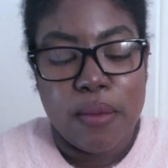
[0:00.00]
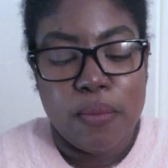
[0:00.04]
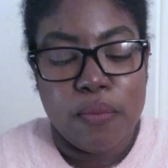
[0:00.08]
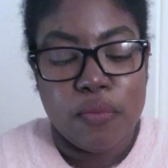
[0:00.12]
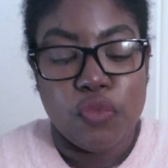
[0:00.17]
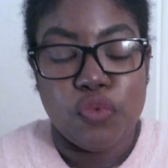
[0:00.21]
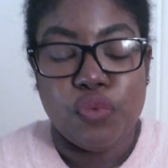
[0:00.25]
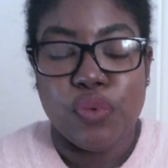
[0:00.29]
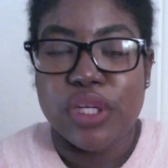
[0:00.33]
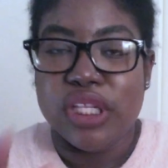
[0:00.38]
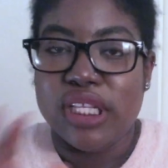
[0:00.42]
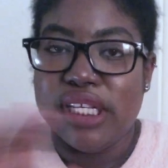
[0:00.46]

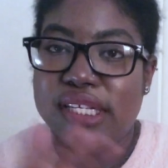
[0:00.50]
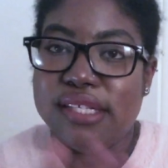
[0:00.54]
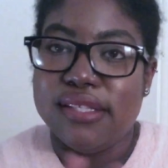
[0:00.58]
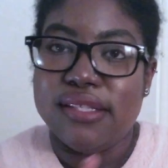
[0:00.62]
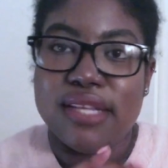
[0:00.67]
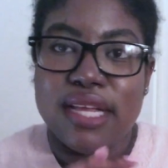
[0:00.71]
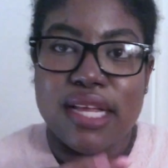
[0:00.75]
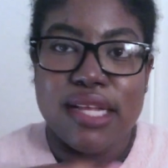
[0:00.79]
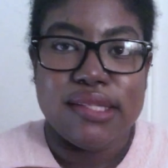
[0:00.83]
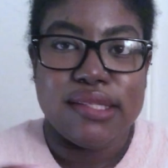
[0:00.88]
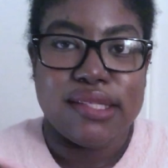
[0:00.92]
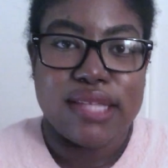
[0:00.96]
really
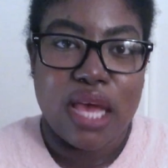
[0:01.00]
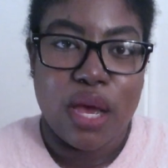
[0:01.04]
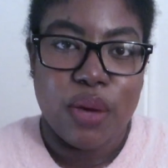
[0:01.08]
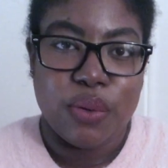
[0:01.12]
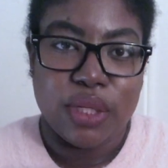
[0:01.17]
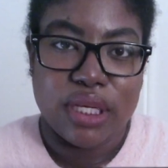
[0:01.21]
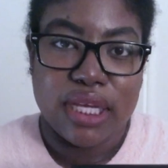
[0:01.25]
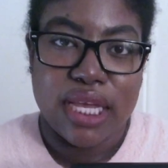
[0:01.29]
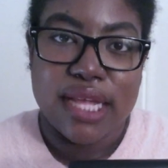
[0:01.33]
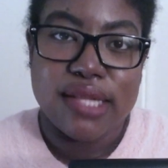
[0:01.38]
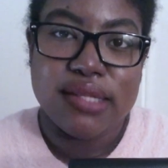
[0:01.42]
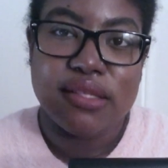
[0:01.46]
stands out
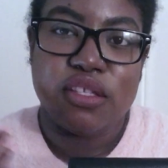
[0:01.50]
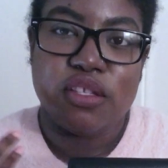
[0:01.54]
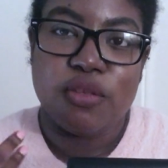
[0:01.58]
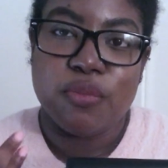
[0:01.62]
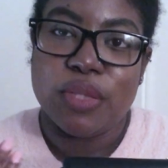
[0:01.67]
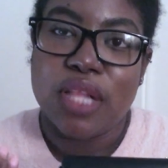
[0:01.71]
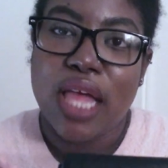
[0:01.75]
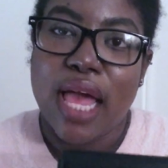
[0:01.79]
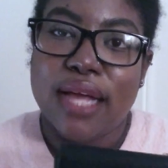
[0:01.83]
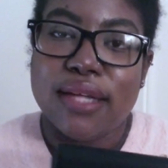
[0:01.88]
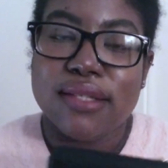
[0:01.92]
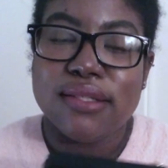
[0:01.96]
against the
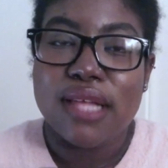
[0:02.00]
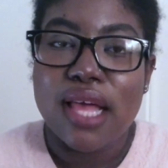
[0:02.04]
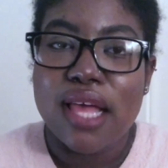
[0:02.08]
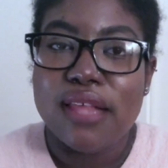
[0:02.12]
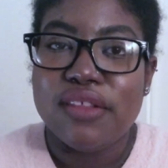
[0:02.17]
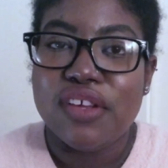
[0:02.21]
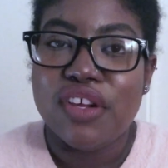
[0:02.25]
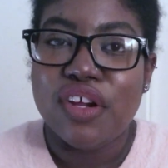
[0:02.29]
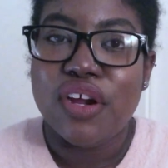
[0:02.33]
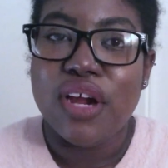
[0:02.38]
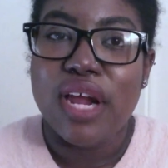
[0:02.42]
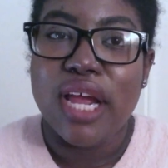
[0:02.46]
black
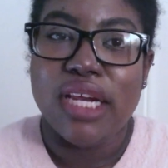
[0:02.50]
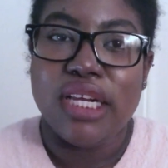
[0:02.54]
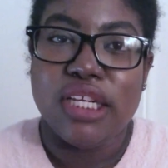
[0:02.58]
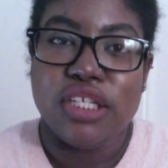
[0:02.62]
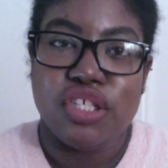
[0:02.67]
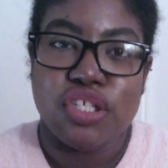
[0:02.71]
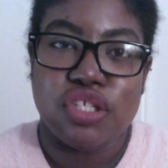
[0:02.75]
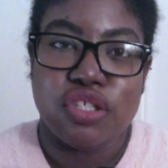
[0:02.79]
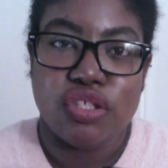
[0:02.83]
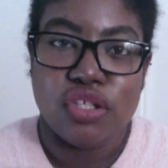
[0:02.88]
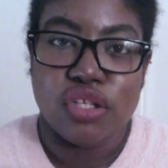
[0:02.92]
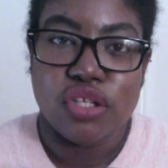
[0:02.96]
leather, and it
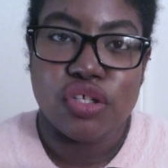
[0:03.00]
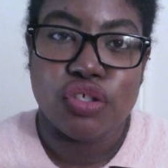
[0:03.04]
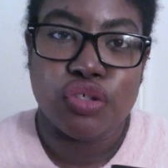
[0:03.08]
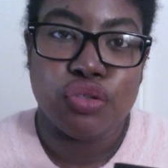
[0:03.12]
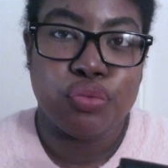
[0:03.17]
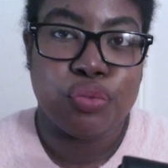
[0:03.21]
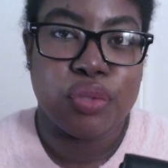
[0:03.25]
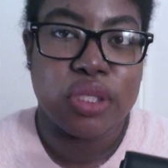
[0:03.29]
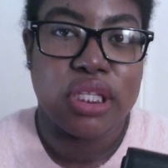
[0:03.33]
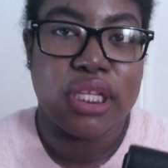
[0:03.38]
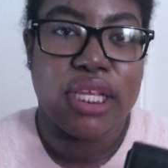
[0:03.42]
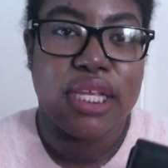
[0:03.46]
just looks
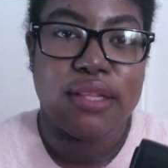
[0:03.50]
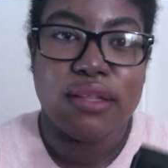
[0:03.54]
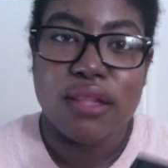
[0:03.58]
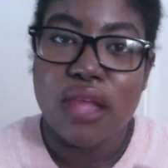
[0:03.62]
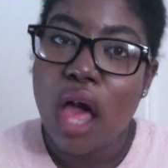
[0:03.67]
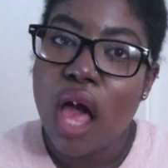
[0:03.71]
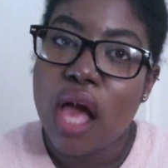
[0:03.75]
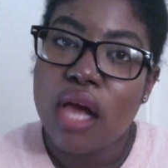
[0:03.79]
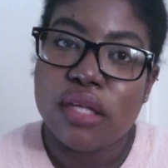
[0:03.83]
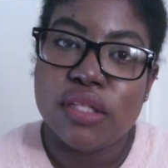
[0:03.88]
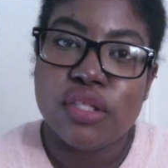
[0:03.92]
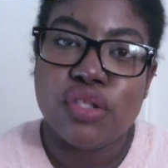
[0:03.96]
really
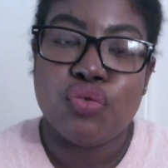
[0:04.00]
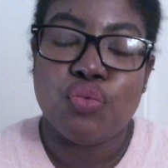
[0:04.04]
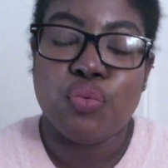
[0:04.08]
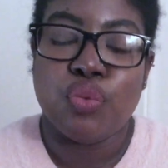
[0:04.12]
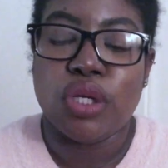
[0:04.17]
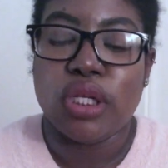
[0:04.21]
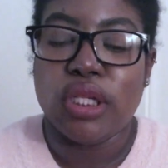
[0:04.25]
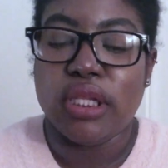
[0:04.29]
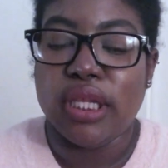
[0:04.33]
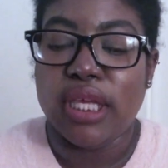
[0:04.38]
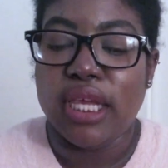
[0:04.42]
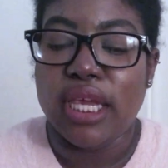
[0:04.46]
luxe,
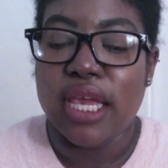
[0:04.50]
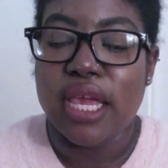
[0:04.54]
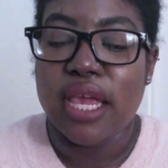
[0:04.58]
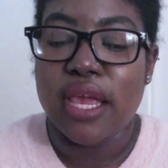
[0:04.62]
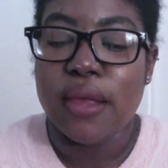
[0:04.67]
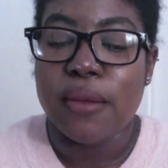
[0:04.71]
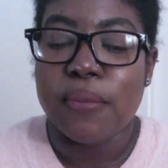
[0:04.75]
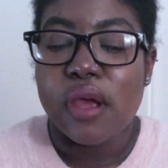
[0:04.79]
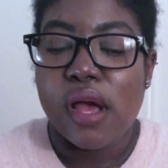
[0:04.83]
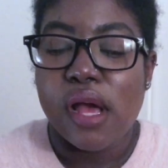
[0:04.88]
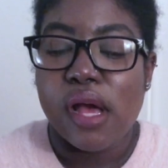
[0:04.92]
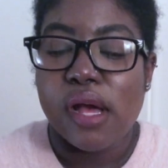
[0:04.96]
really
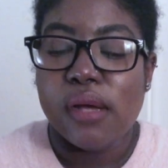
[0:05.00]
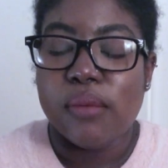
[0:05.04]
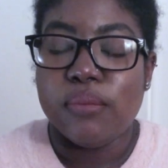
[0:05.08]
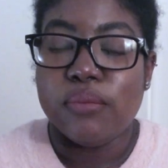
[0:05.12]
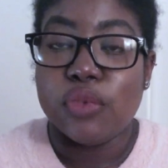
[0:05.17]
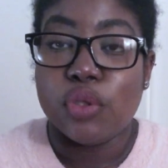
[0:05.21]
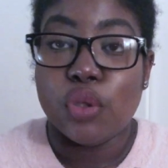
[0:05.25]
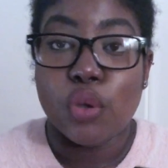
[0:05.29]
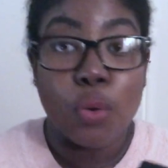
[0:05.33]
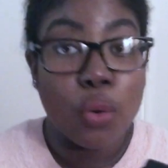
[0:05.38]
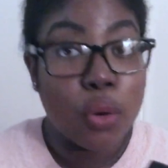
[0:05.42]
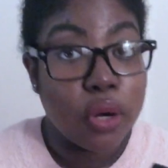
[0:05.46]

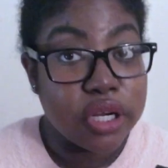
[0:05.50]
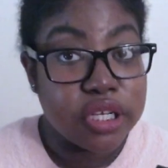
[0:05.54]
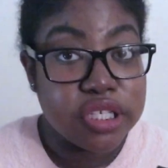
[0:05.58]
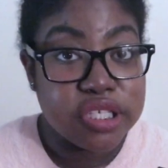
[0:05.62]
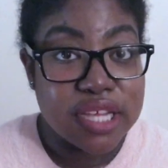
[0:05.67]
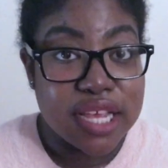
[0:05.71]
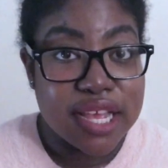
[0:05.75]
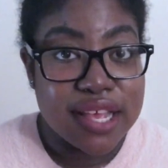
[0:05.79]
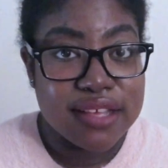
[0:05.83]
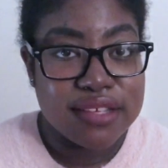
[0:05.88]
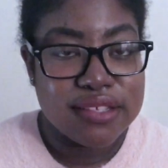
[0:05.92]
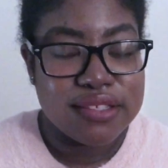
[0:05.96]

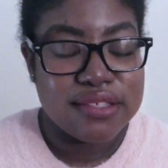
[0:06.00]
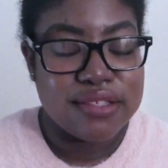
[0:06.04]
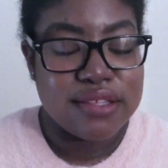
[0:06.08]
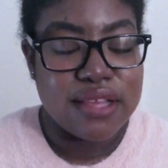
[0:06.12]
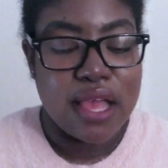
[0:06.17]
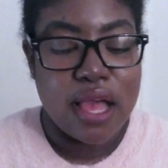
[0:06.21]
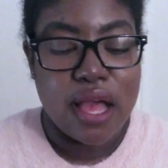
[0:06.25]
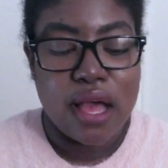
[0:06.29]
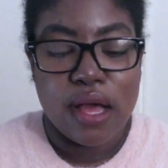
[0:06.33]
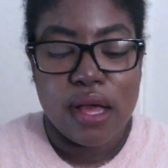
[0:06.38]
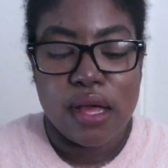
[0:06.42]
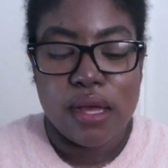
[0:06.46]
gorgeous.
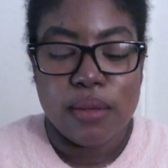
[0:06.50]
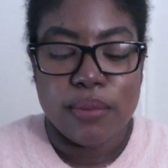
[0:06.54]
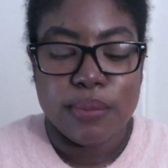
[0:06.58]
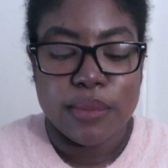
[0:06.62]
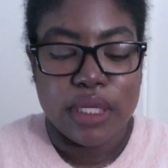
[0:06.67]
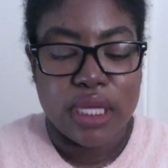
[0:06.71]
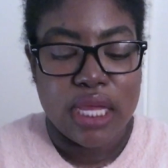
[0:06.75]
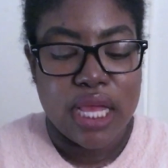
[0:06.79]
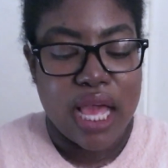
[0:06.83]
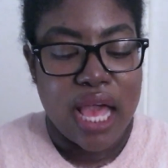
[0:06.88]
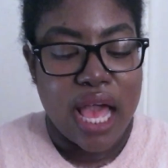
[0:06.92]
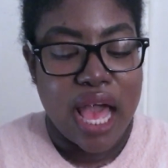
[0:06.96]

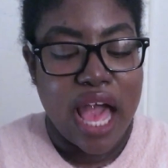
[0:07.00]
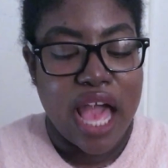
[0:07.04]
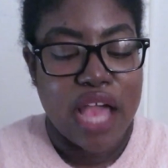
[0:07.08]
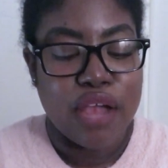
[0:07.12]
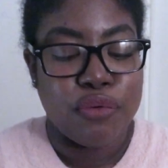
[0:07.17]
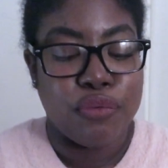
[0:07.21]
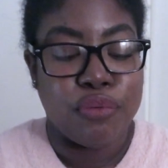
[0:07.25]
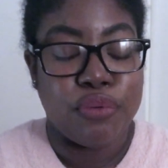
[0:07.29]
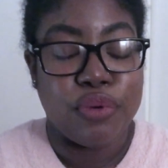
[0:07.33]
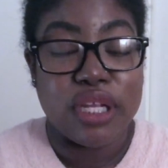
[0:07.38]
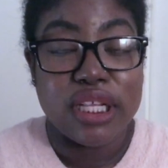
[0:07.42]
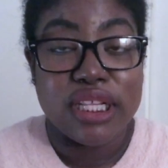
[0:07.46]
I
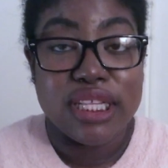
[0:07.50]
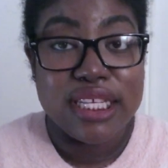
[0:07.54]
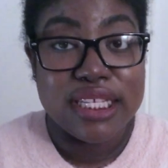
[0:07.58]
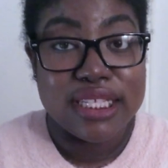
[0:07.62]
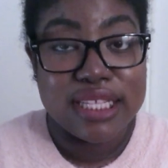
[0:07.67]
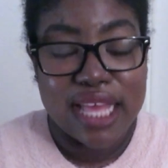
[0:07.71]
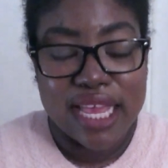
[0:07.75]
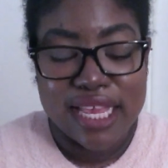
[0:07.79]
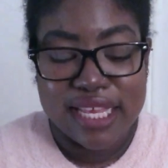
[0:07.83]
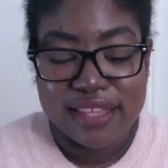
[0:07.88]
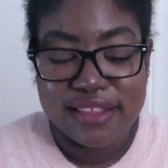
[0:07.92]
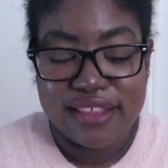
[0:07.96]
really
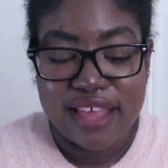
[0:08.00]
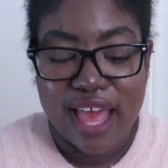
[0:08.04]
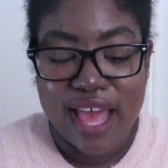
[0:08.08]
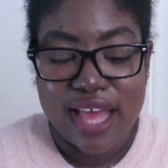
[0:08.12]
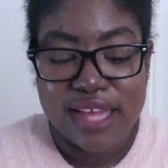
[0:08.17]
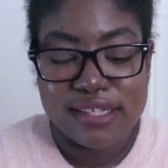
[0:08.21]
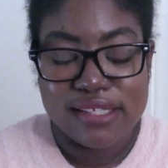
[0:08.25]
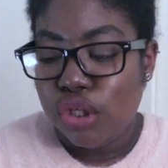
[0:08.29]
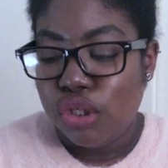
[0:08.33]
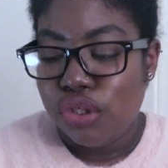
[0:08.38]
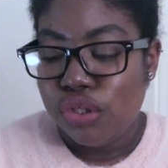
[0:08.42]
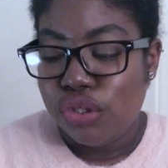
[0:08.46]
like
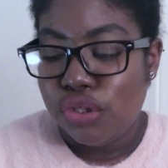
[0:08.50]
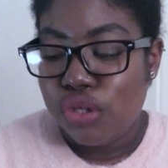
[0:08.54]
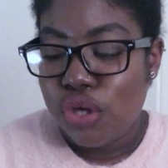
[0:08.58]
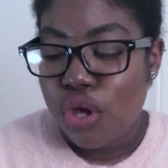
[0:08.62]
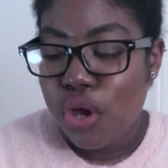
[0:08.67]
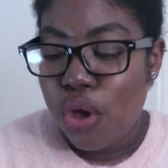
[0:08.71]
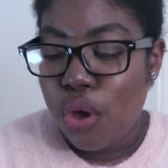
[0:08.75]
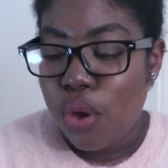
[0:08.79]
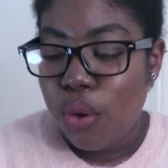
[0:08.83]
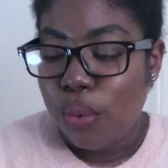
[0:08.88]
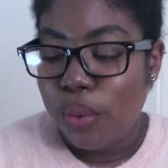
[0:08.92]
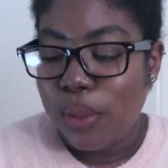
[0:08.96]
that.
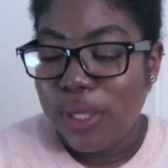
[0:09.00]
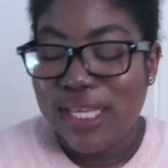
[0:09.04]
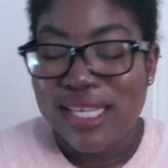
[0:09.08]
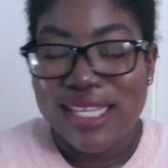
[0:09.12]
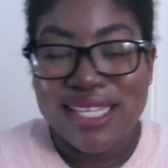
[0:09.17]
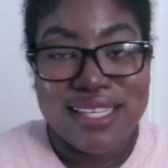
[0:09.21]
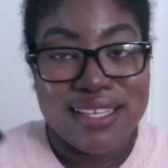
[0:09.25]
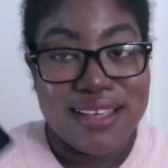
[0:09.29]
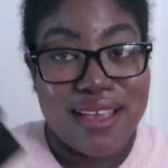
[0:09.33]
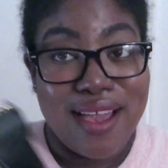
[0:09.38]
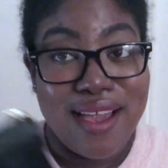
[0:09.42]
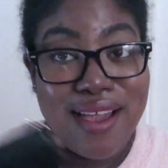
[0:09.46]
So
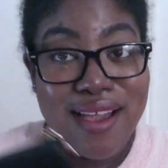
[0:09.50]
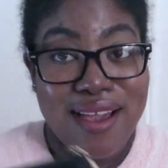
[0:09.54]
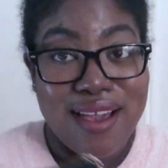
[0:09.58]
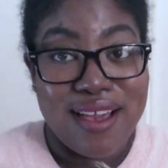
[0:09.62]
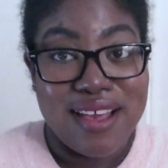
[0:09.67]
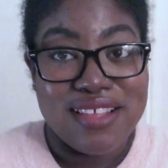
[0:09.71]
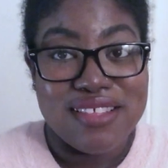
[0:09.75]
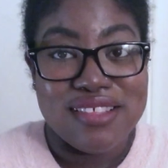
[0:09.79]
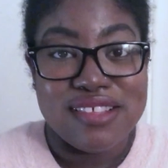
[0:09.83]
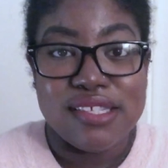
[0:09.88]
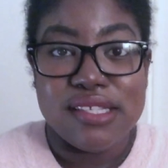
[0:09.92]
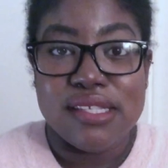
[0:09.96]
yeah,
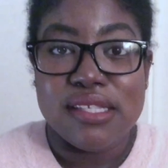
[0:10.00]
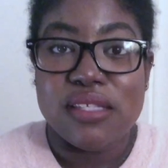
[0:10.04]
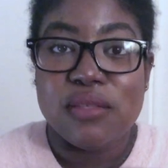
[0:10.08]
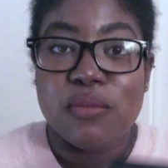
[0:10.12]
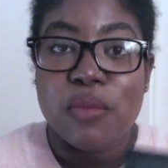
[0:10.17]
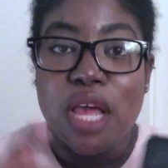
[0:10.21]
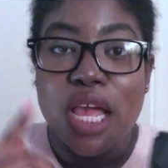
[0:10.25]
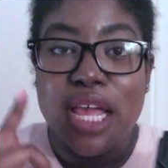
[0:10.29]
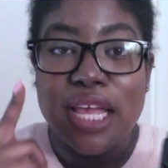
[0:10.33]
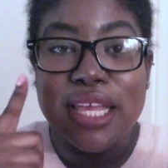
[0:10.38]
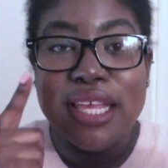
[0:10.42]
this is my